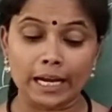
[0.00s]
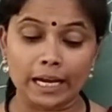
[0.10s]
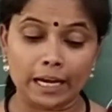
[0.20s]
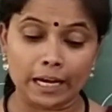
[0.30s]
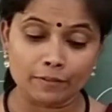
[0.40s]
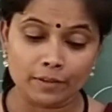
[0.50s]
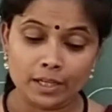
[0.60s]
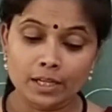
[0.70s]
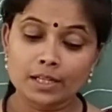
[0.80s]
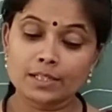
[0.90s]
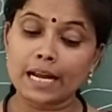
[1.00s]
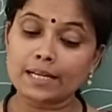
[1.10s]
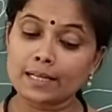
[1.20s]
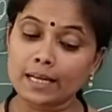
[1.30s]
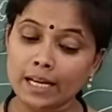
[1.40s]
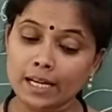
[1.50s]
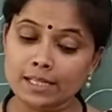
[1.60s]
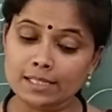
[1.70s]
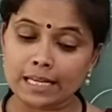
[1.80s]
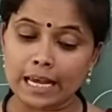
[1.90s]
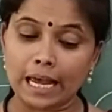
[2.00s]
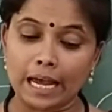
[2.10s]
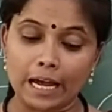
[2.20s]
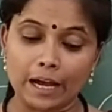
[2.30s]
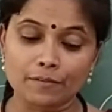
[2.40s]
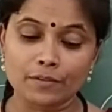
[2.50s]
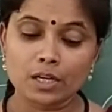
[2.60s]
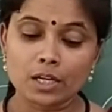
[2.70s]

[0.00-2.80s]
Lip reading: have dandelions have